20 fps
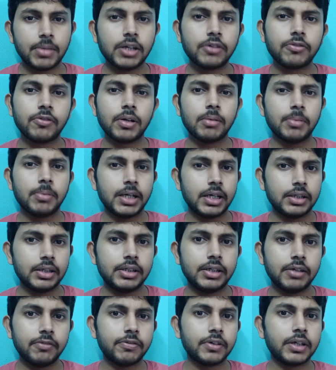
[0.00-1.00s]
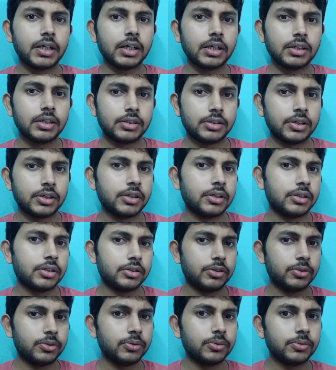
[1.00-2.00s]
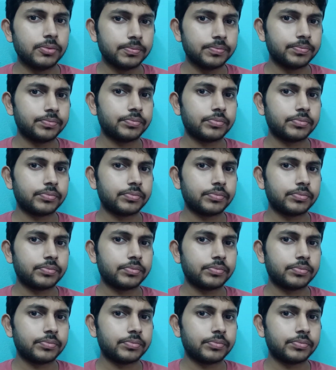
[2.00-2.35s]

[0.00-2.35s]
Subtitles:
it will be difficult to